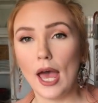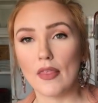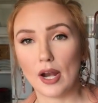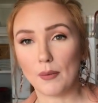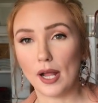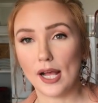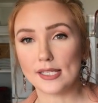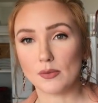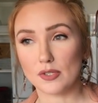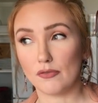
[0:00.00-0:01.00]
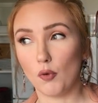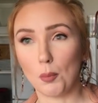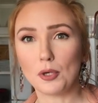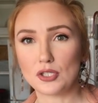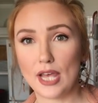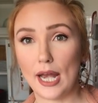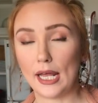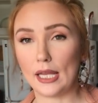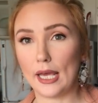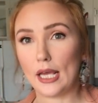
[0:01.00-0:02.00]
And then I realized it was a former
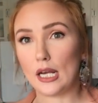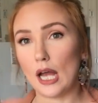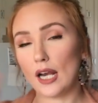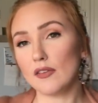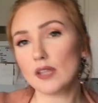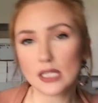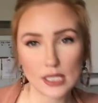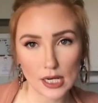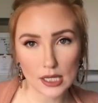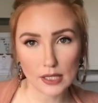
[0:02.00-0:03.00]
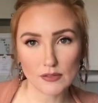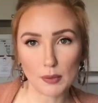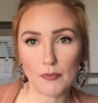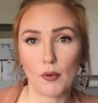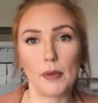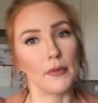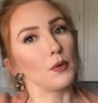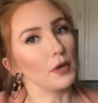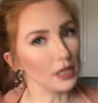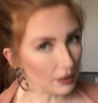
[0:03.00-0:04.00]
tenant, like not even the tenant that lived here before me, but the
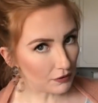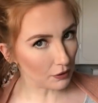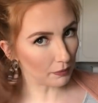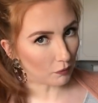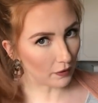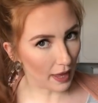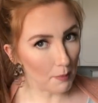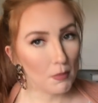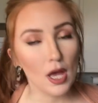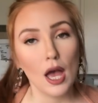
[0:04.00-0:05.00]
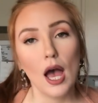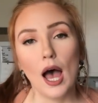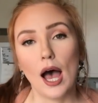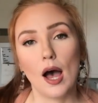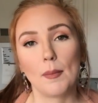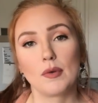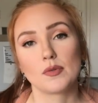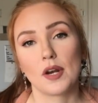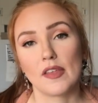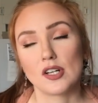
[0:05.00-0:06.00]
one that lived here before that. Um, it was
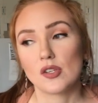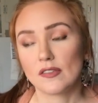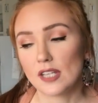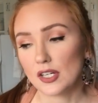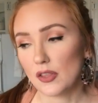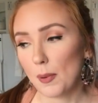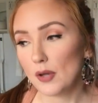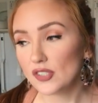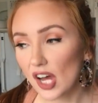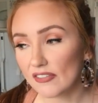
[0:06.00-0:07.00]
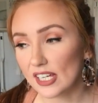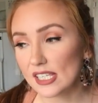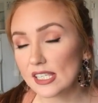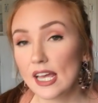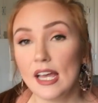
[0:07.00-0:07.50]
one of theirs, so I have to take it to the post office.